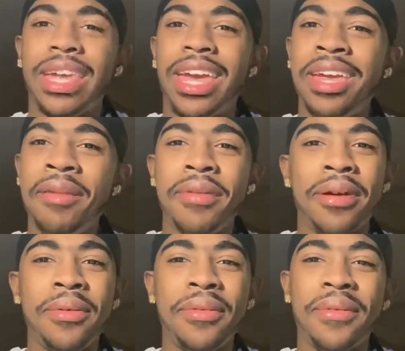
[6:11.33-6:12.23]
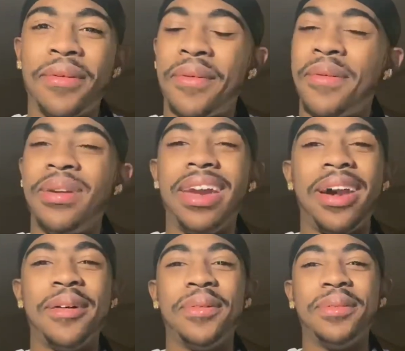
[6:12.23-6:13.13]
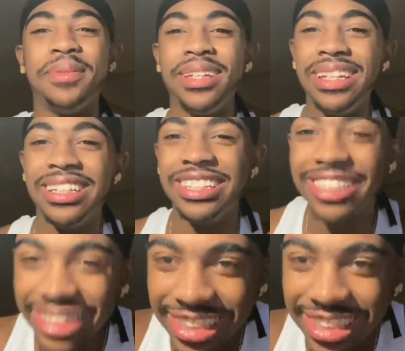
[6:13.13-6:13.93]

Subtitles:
And you know, we out. Peace.